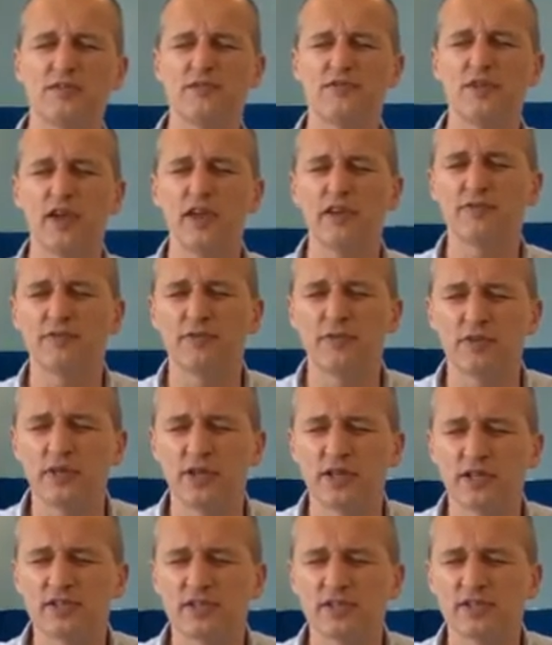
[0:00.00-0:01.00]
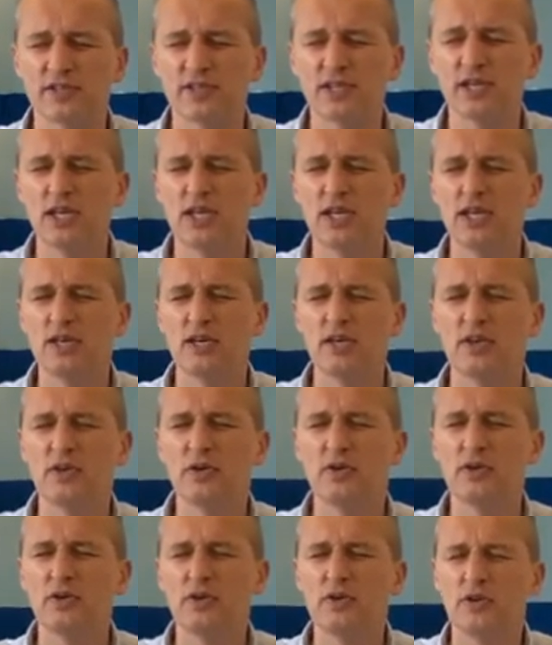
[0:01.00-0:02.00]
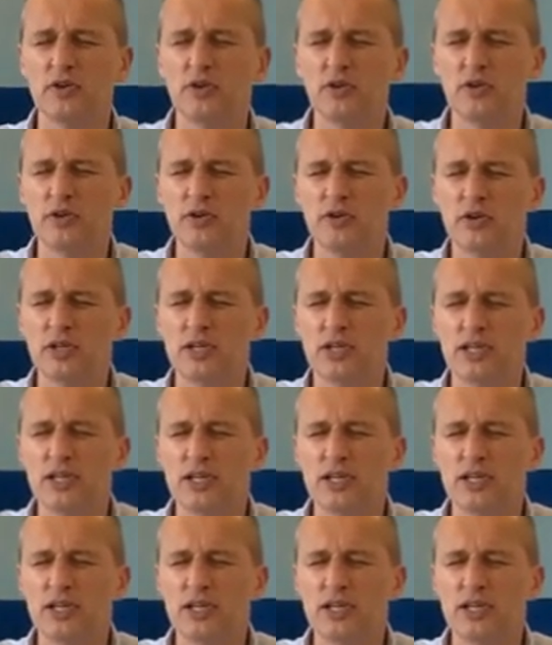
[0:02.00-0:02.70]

faithfulness, your